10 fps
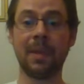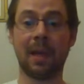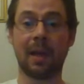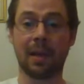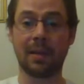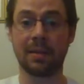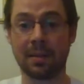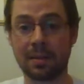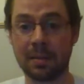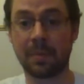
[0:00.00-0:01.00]
Yeah, that
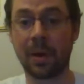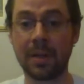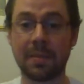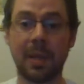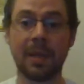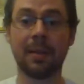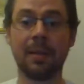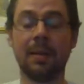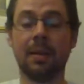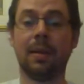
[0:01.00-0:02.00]
doesn't surprise me.
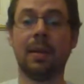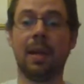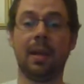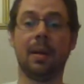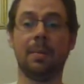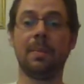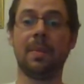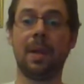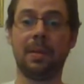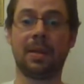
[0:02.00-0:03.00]
He
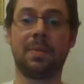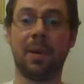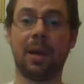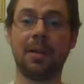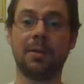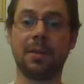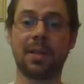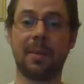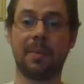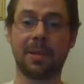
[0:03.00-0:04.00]
does put
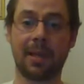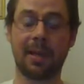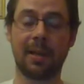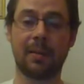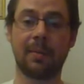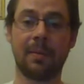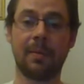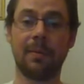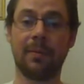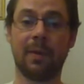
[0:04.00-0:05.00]
110% in
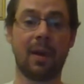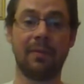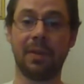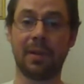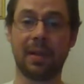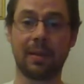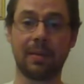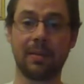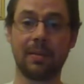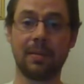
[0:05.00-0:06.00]
for everything.
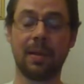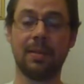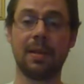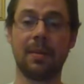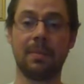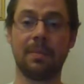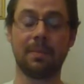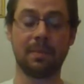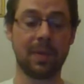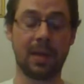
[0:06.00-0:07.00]
He's
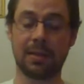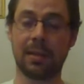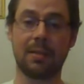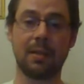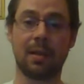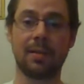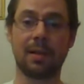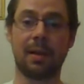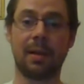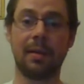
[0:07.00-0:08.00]
such a nice
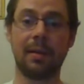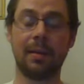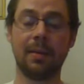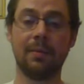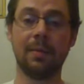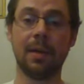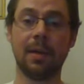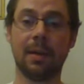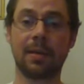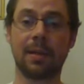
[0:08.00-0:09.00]
guy, really
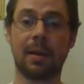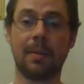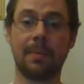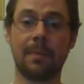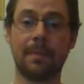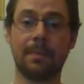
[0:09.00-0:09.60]
nice guy.